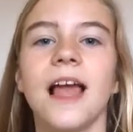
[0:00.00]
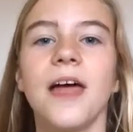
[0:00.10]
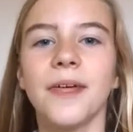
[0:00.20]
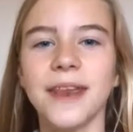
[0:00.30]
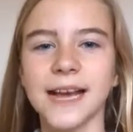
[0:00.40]

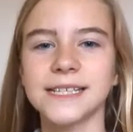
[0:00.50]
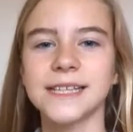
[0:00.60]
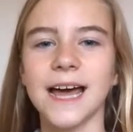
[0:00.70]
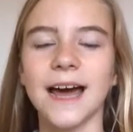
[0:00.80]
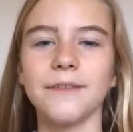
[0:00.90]
The next thing
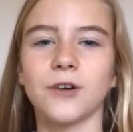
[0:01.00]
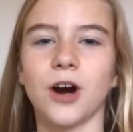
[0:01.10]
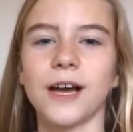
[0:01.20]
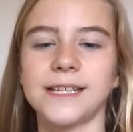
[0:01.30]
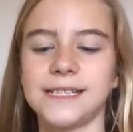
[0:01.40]
that I've
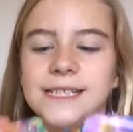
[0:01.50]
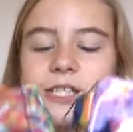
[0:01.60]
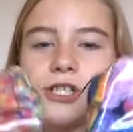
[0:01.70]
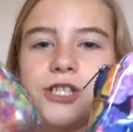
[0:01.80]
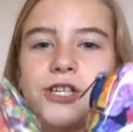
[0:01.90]
got is
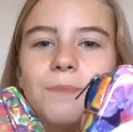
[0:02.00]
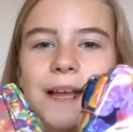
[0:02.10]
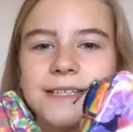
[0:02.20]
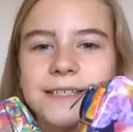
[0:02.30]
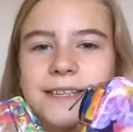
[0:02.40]
these two
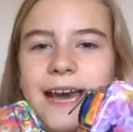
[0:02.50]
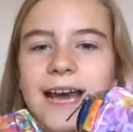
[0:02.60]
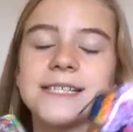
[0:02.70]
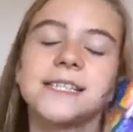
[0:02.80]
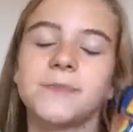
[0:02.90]
pencil
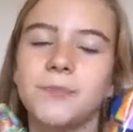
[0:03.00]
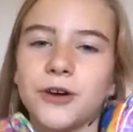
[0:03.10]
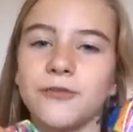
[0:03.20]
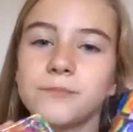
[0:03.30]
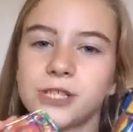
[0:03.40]
cases. They're
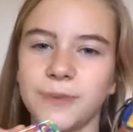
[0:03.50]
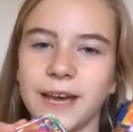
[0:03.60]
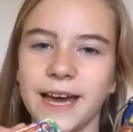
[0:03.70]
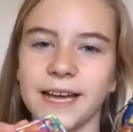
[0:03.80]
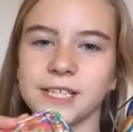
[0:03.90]
both from
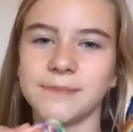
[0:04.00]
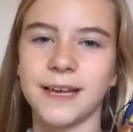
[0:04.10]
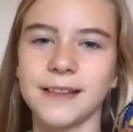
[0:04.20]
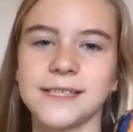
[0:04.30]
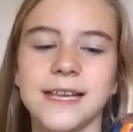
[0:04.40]
WH
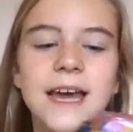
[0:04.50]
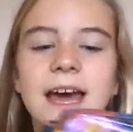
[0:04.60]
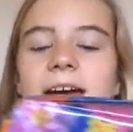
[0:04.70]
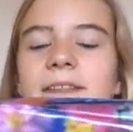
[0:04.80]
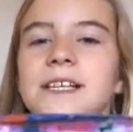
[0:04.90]
Smith's.
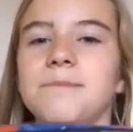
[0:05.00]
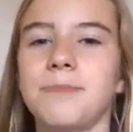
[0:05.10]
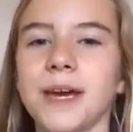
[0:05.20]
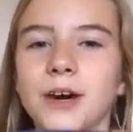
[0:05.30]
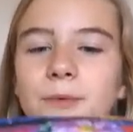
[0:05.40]
This
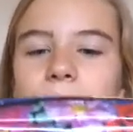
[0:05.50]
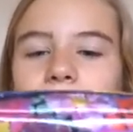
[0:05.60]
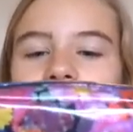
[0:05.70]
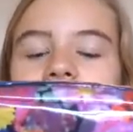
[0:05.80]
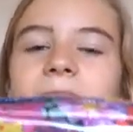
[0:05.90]
bigger one
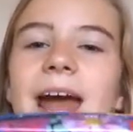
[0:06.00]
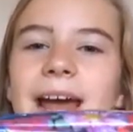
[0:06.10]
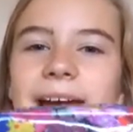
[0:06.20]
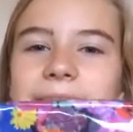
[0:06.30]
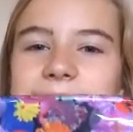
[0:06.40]

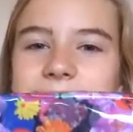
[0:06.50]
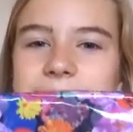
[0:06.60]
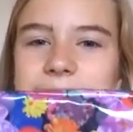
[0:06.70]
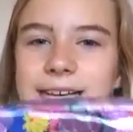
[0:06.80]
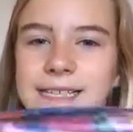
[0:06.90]
is
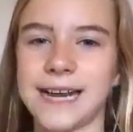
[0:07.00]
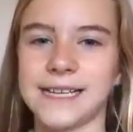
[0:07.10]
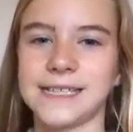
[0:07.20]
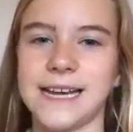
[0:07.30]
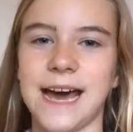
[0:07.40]

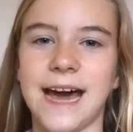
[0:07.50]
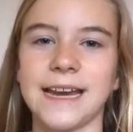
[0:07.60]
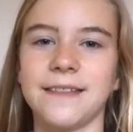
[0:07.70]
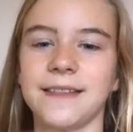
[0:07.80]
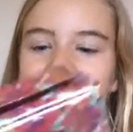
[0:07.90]
$6.99
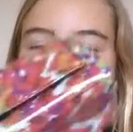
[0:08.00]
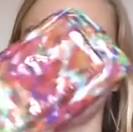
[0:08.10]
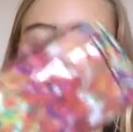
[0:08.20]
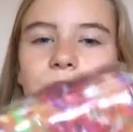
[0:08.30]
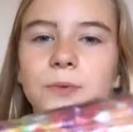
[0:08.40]
and this
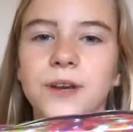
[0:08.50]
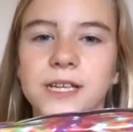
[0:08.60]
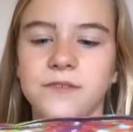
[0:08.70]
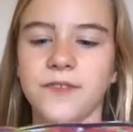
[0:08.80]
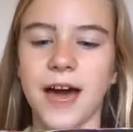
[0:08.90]
smaller one
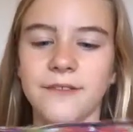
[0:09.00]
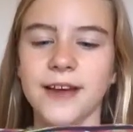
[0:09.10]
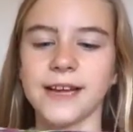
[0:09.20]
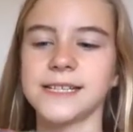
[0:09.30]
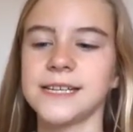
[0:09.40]
is
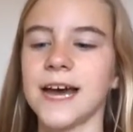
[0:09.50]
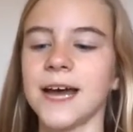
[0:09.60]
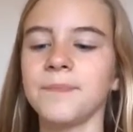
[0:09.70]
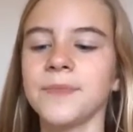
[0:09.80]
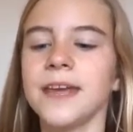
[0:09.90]

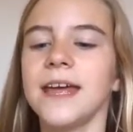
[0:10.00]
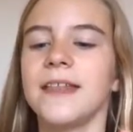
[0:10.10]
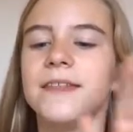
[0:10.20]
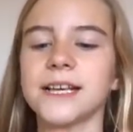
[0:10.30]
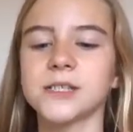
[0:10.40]
$5.99.
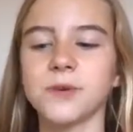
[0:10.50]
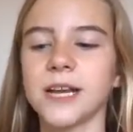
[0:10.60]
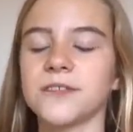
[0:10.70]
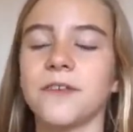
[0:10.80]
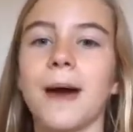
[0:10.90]
This one
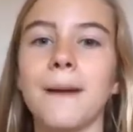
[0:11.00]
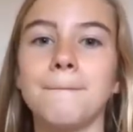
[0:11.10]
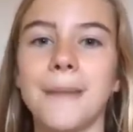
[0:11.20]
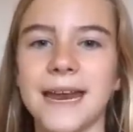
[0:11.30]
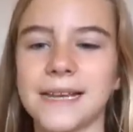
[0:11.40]
is for my
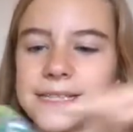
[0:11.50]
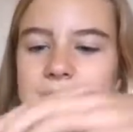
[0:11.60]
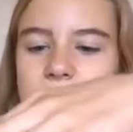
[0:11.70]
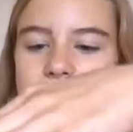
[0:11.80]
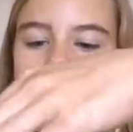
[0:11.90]
main
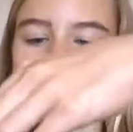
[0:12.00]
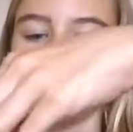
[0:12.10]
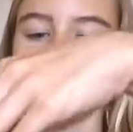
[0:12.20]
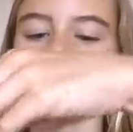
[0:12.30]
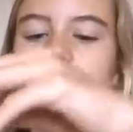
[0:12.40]

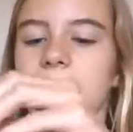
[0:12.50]
essentials